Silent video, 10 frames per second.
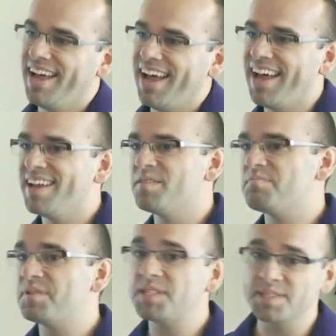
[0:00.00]

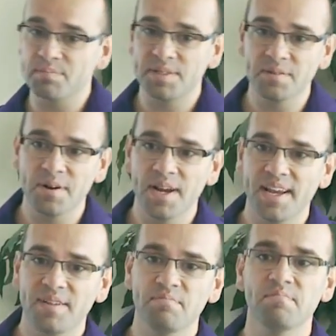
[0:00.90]
And
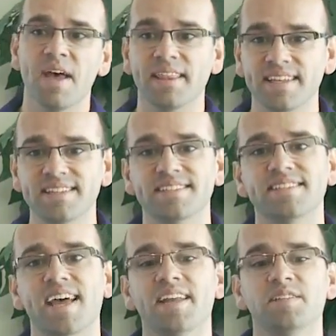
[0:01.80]
participatory methods
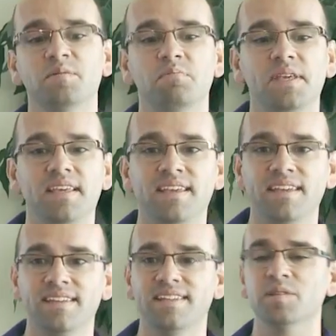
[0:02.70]
tend to
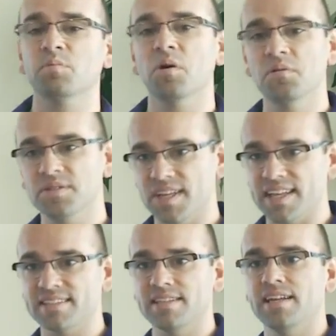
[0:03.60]
be this
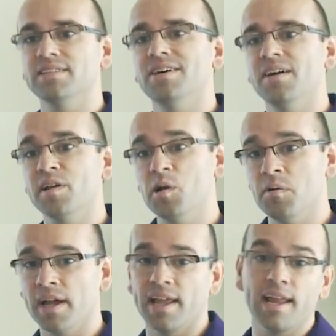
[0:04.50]
process that is
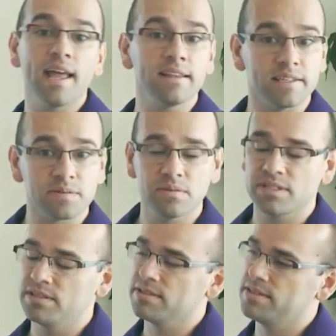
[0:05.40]
ongoing and endless,
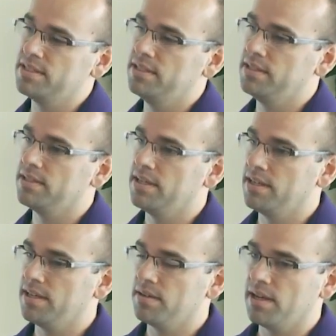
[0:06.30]
which you'll see
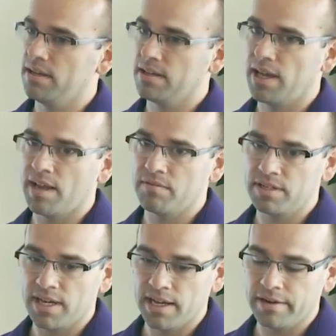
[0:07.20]
I have a
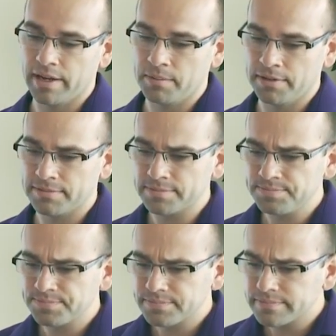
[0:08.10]
diagram of.
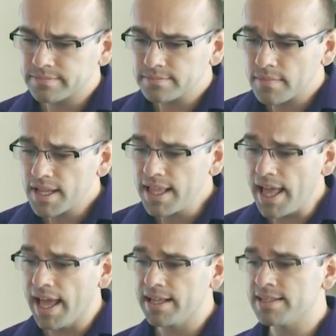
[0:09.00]

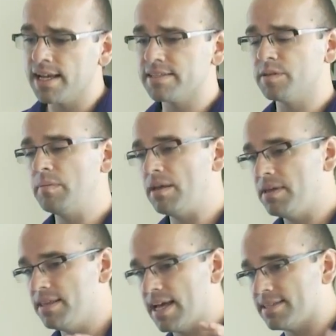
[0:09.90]
And so
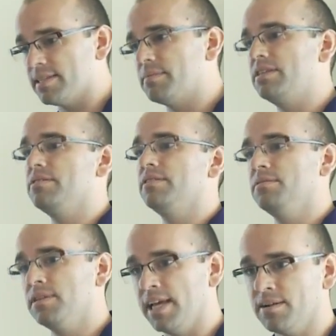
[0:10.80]
maybe that's something you can
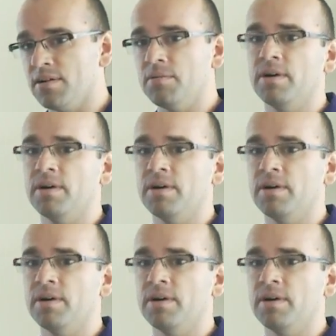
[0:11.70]
do later on.